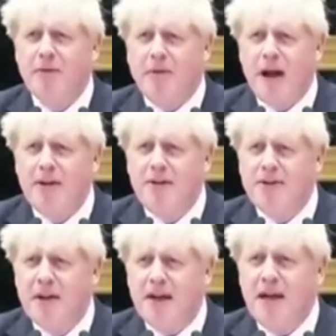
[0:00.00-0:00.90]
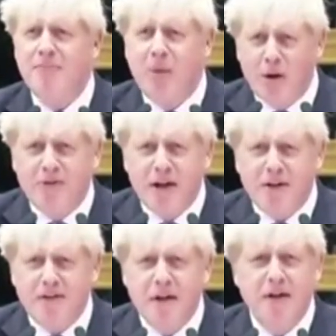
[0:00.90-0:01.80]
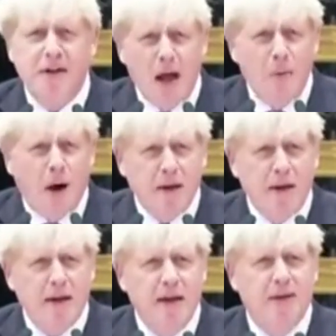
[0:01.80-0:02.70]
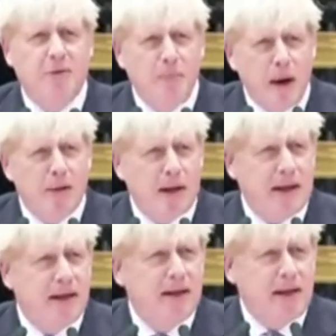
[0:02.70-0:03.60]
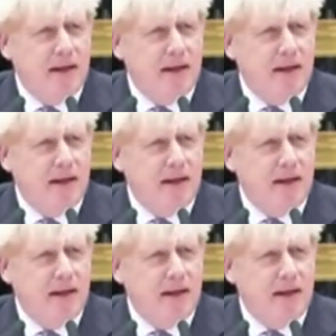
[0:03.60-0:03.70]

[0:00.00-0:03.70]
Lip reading: My friends, in politics, no one is remotely